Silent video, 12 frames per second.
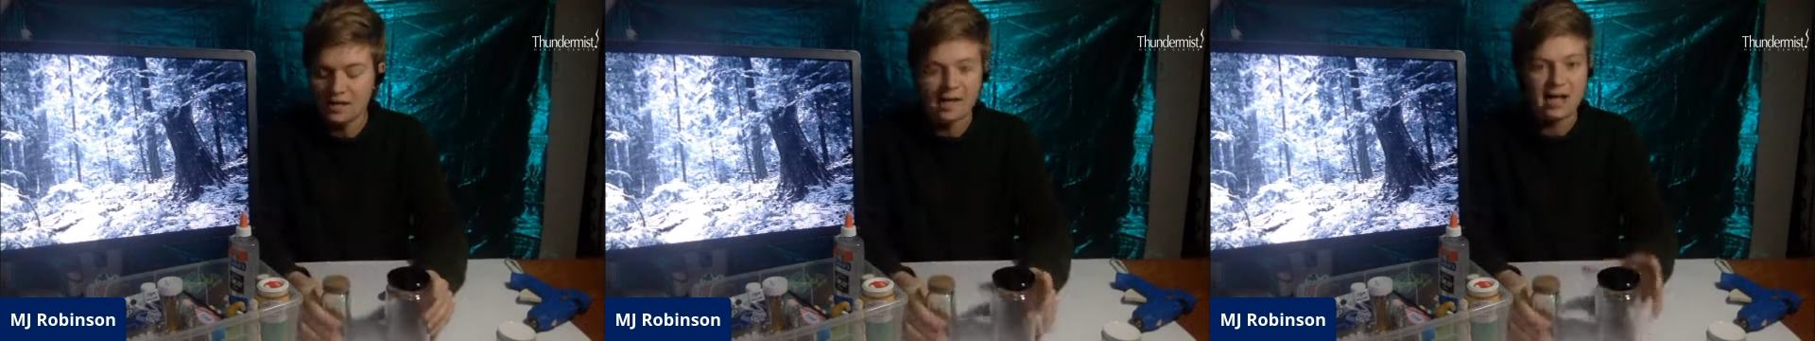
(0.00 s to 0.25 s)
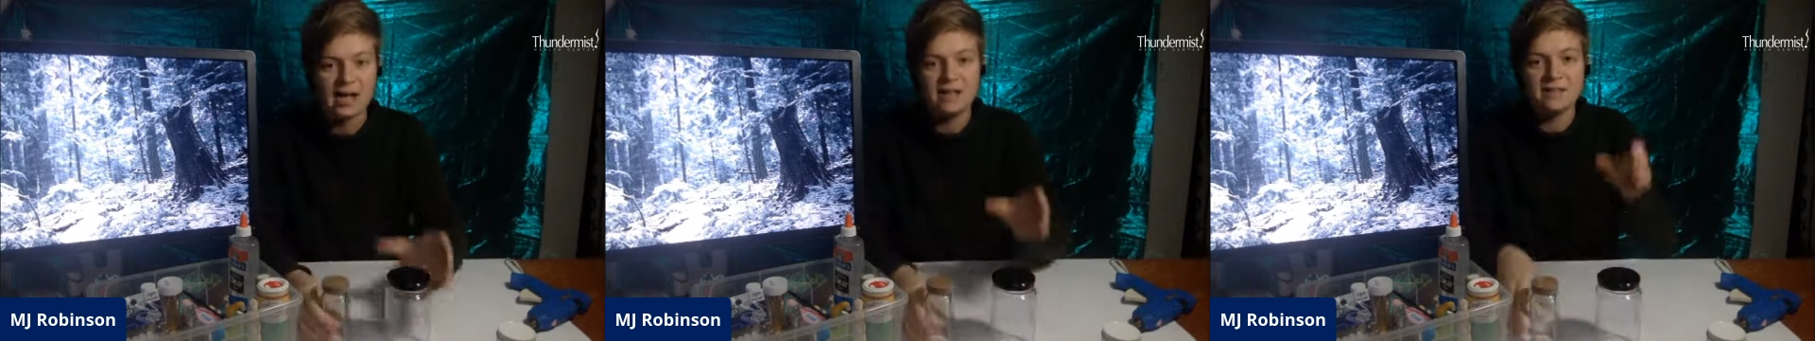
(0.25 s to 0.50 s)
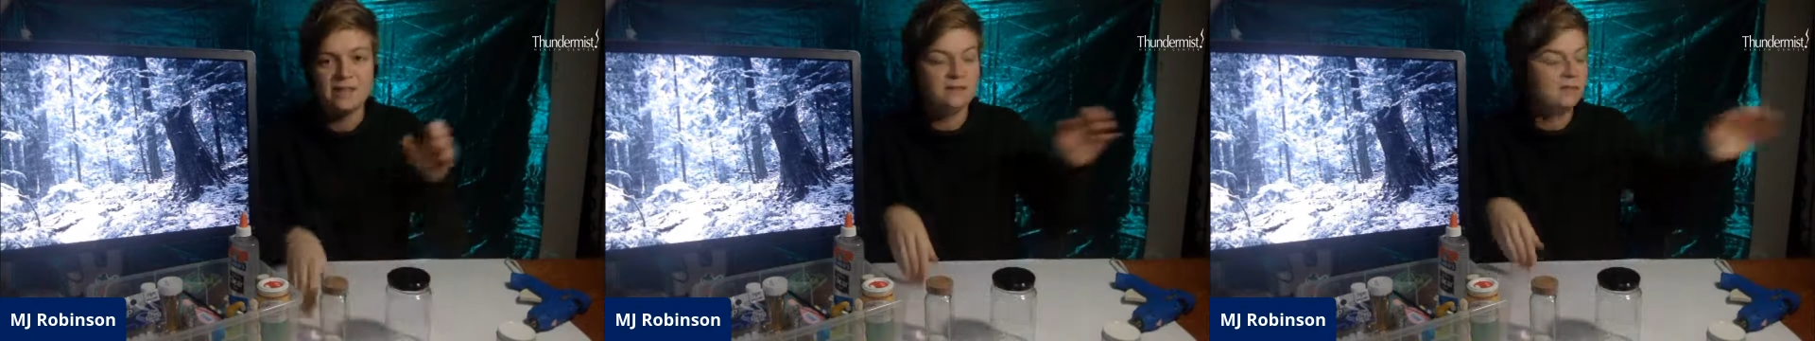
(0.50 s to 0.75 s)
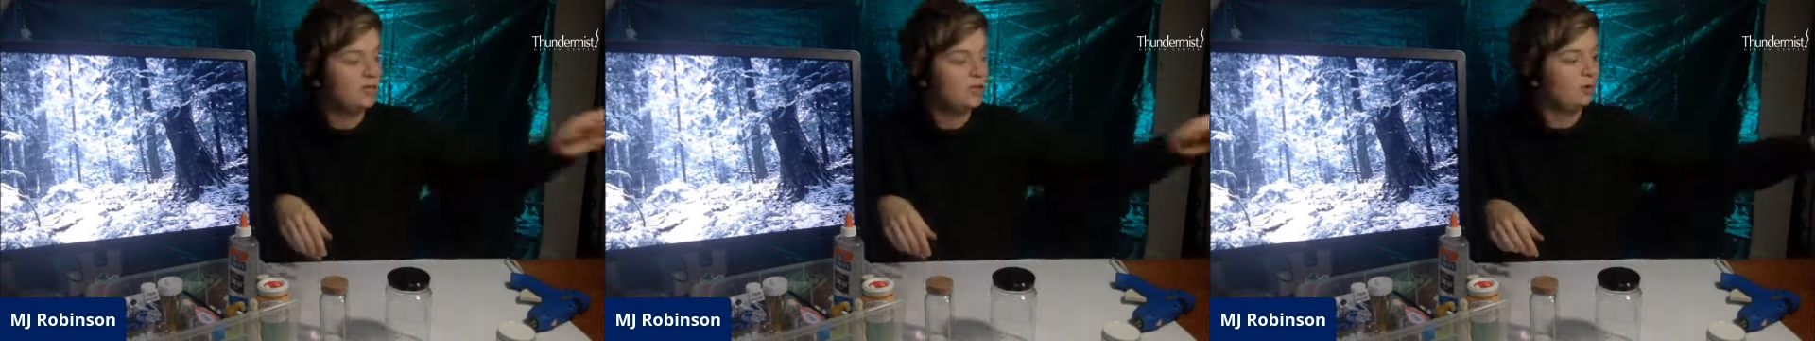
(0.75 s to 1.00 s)
and
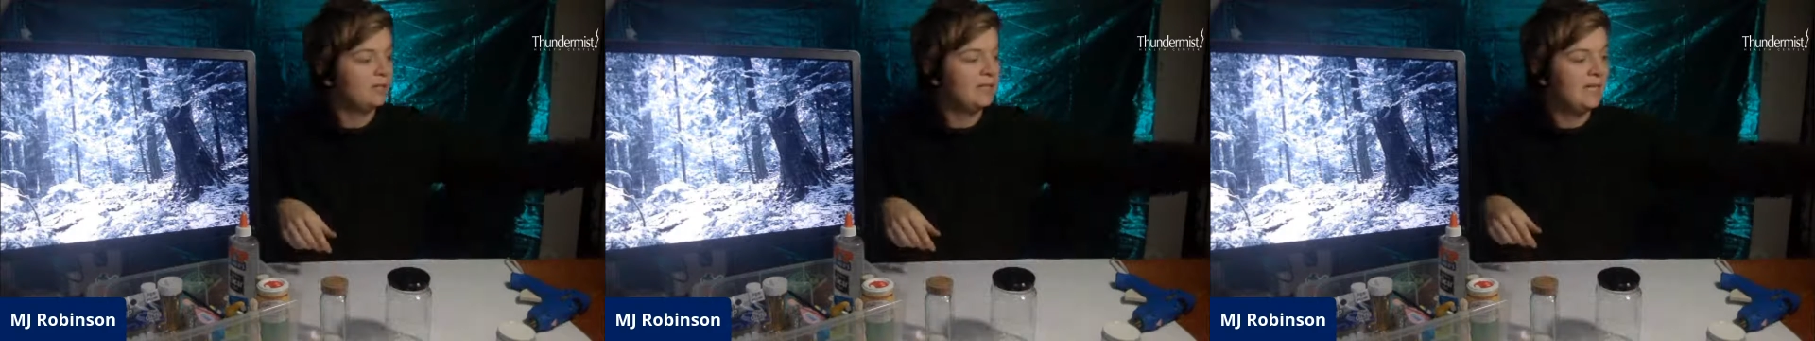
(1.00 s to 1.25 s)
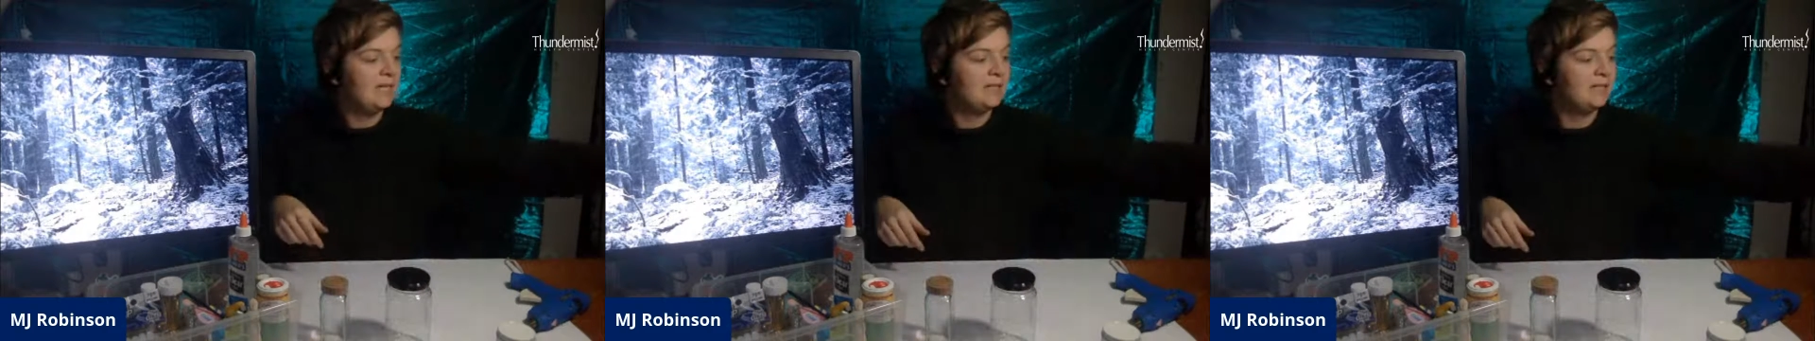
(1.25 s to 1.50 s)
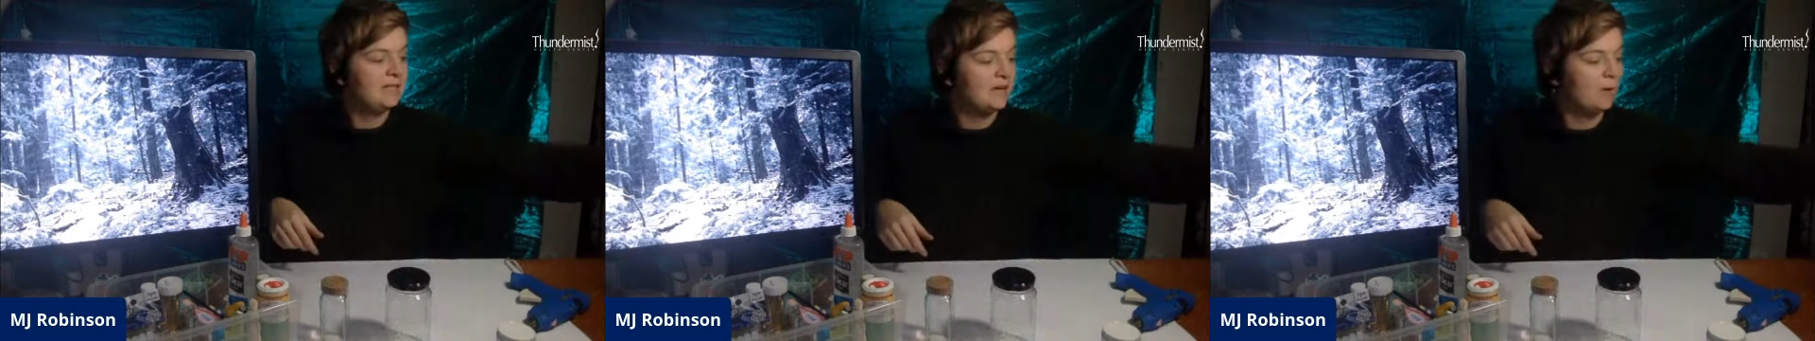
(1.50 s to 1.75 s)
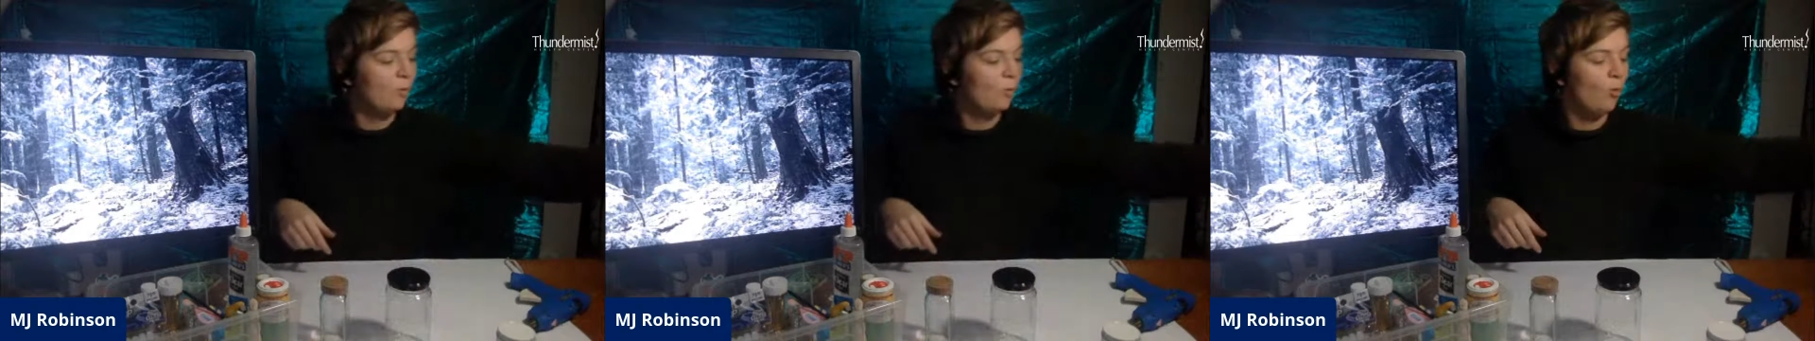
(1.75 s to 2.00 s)
you'll need
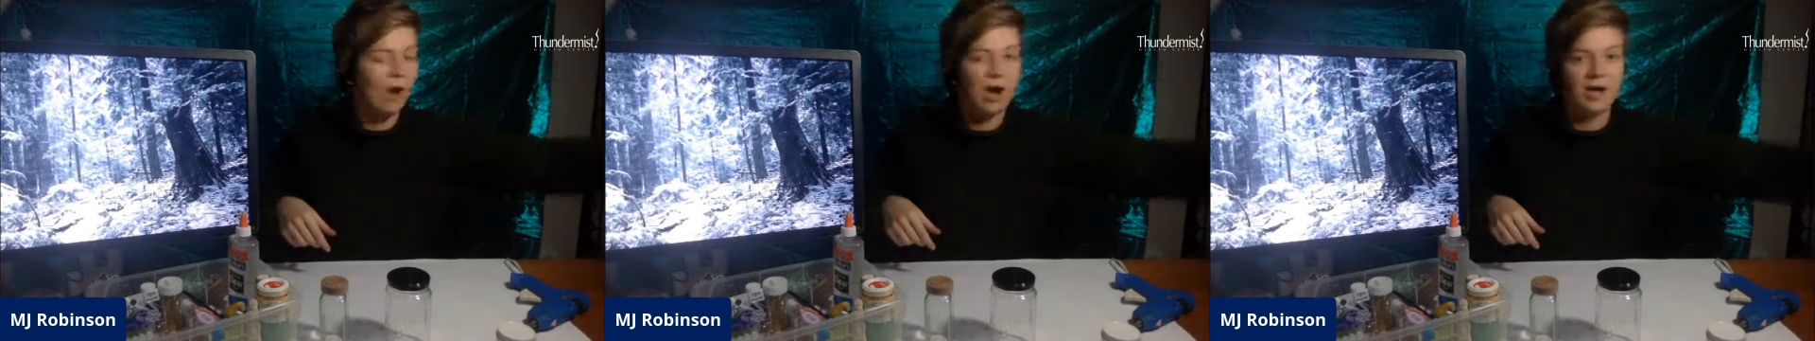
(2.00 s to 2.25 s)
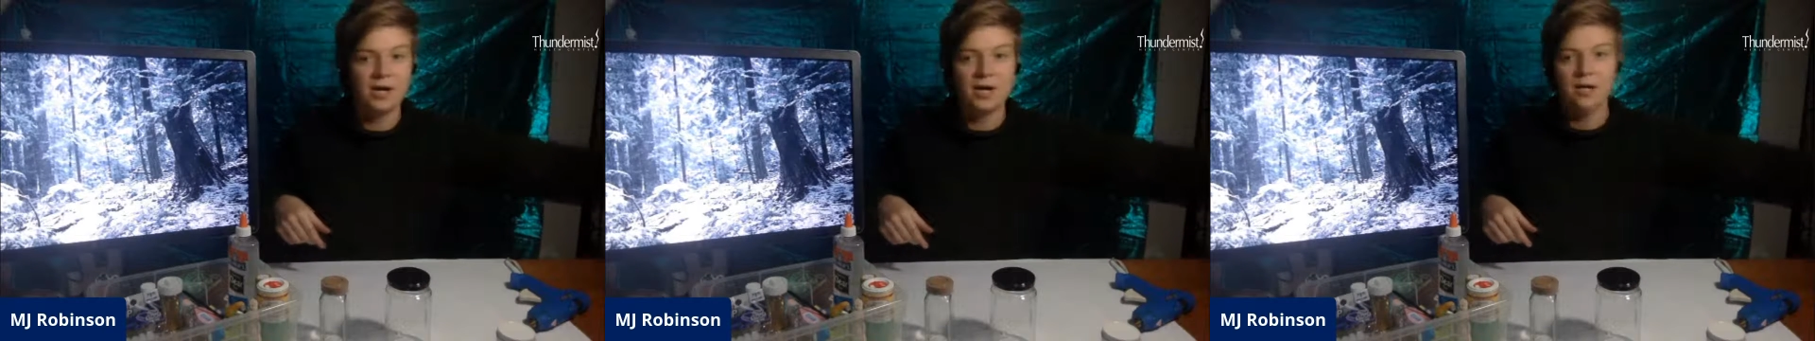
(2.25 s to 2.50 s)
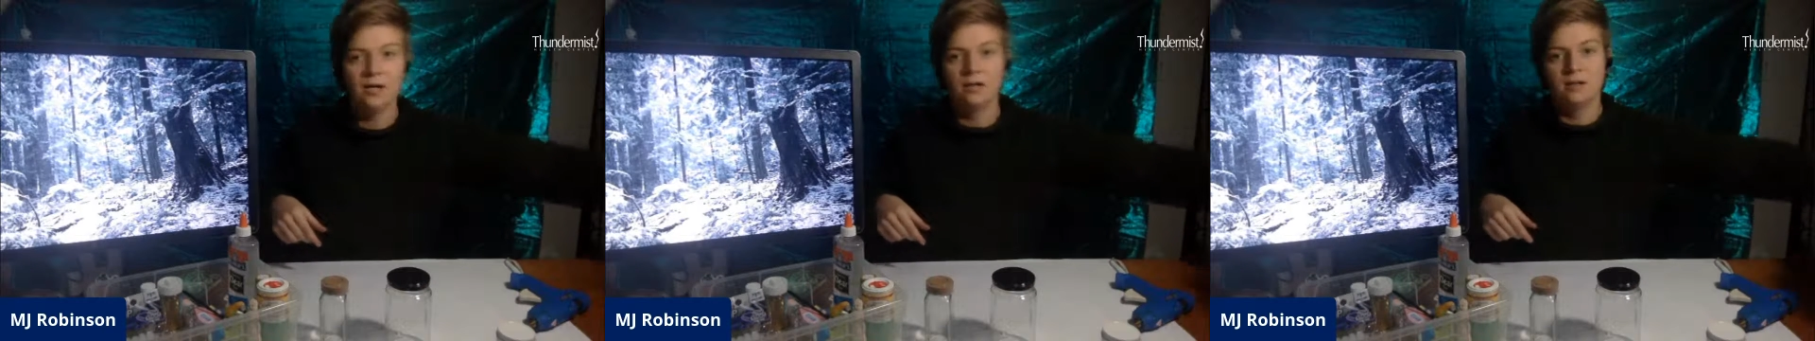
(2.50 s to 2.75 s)
some water.